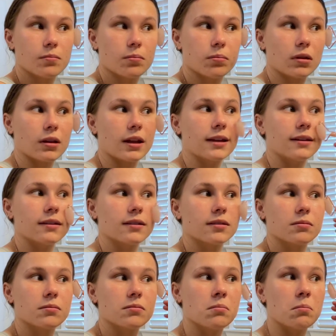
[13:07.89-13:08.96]
blends
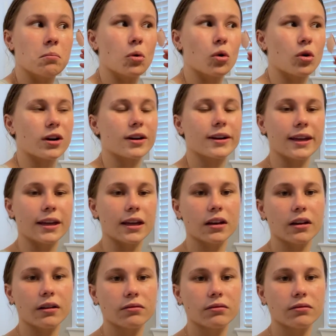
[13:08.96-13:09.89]
more in.